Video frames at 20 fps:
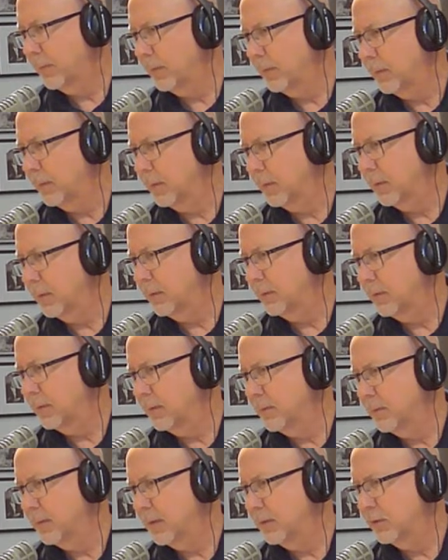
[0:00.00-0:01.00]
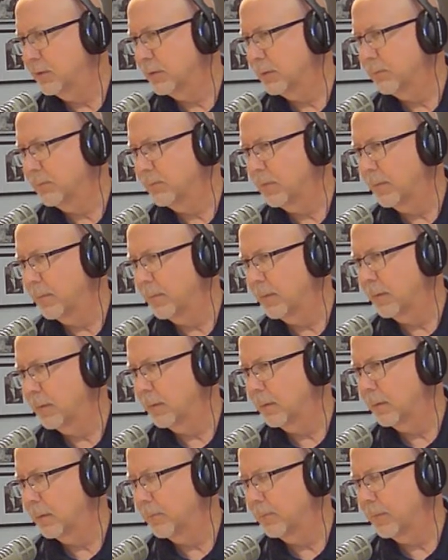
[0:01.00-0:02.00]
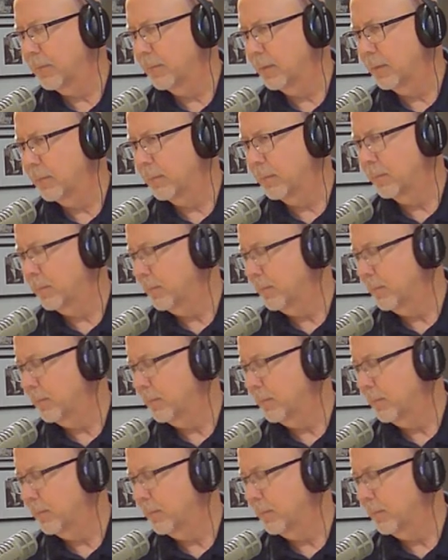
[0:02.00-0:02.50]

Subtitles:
the intention from the